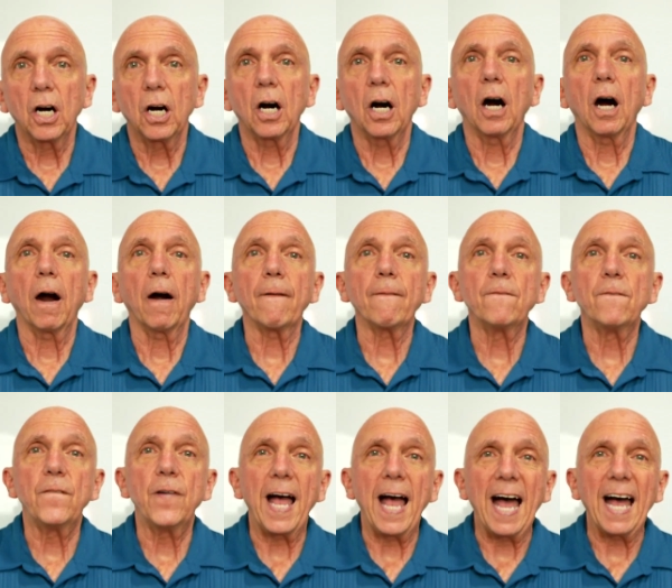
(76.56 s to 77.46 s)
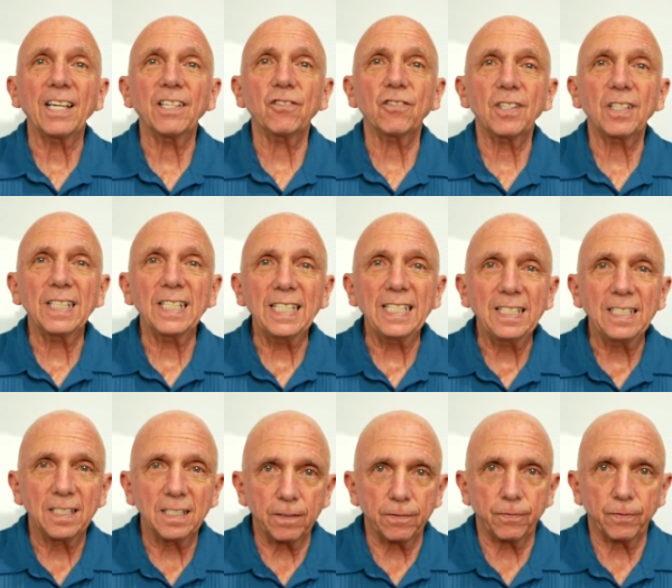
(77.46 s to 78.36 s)
are vastly
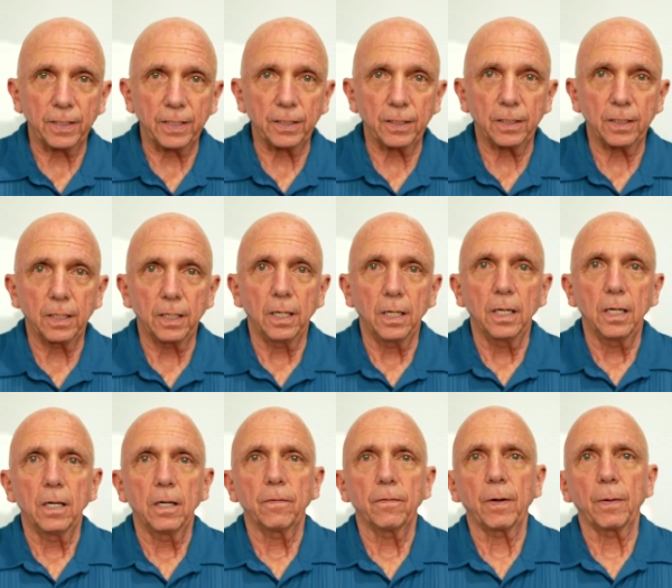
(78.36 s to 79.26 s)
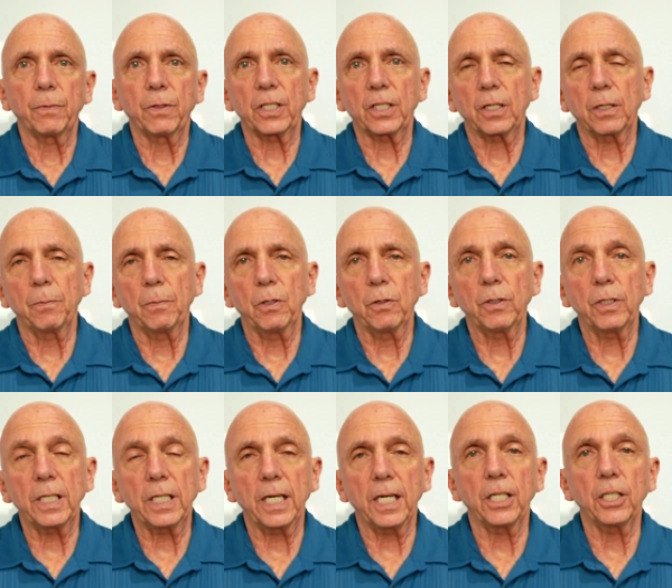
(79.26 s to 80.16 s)
different from the
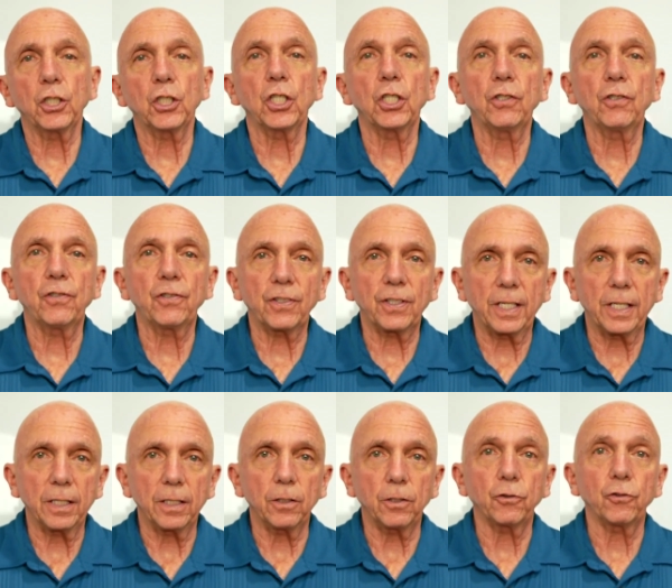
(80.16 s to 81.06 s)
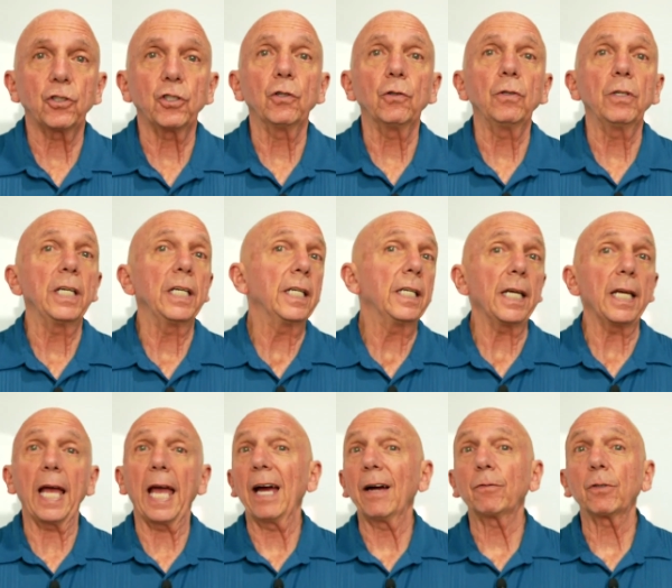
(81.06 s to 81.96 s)
communication skills you need
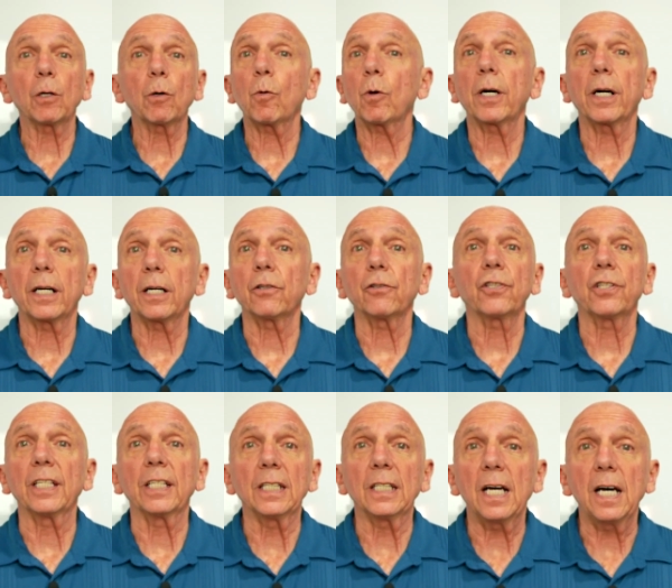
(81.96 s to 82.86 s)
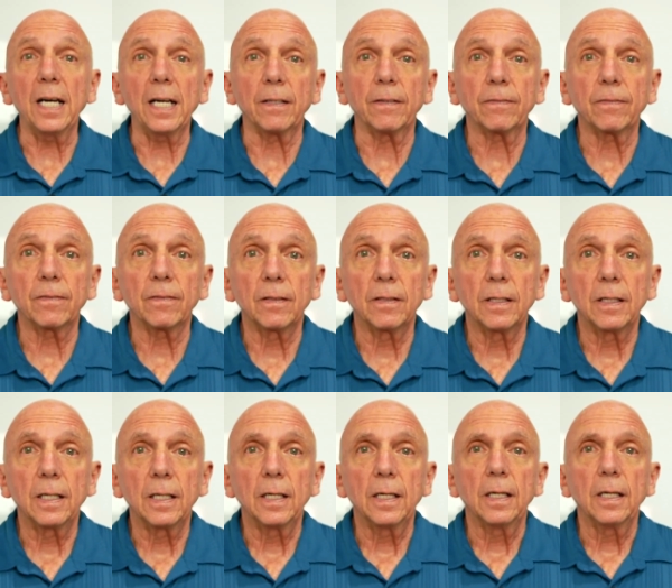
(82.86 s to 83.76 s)
everywhere else in life.
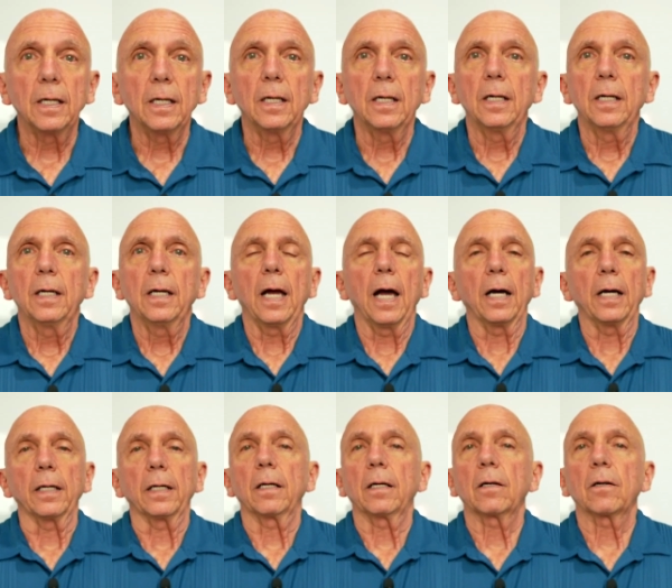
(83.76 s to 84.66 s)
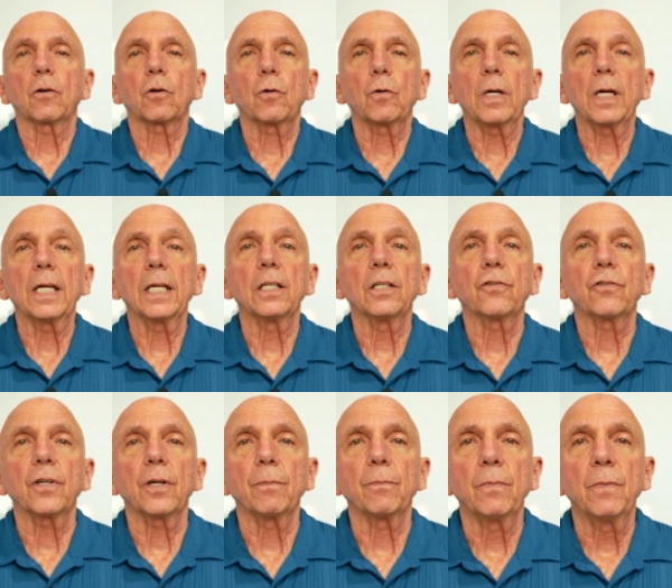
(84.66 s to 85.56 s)
I created
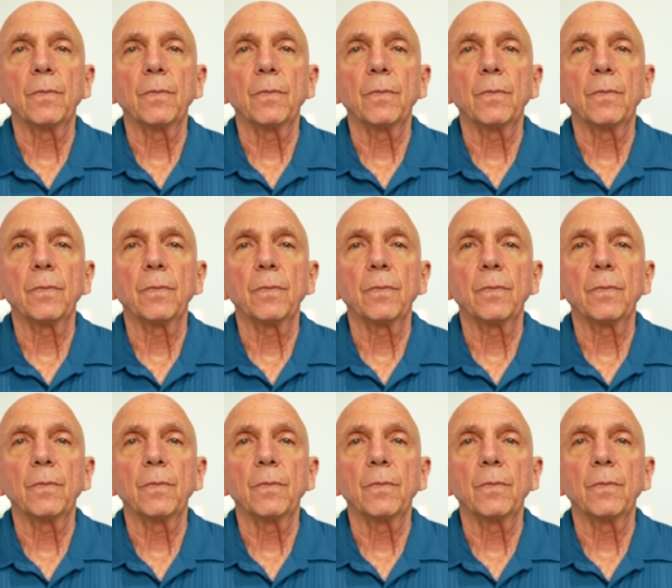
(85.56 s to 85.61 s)
some